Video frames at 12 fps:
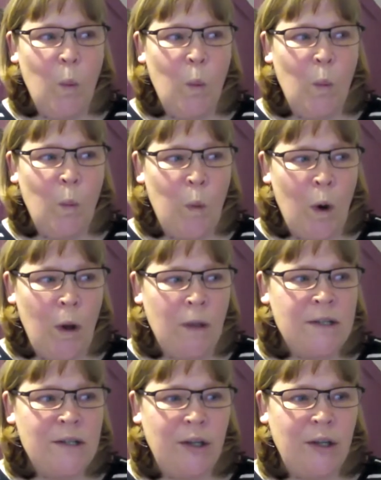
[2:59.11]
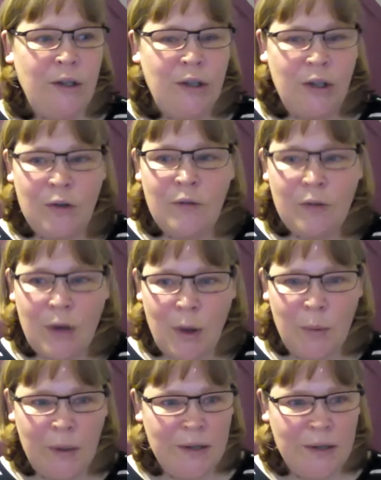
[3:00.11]
what you know
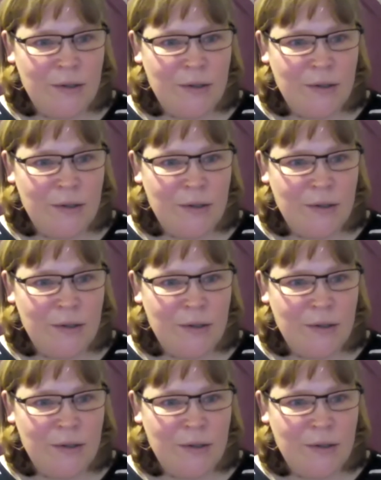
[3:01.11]
because